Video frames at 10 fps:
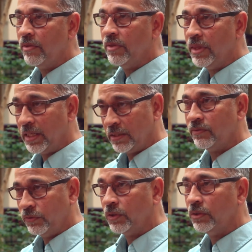this
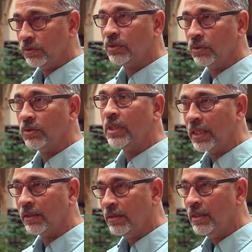full school
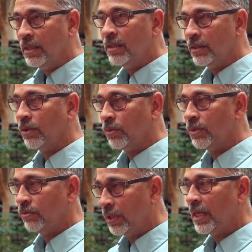year. So
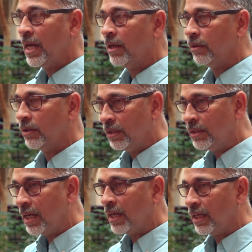we really had good
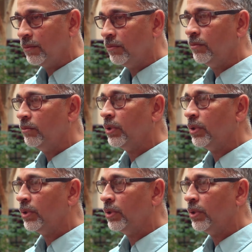time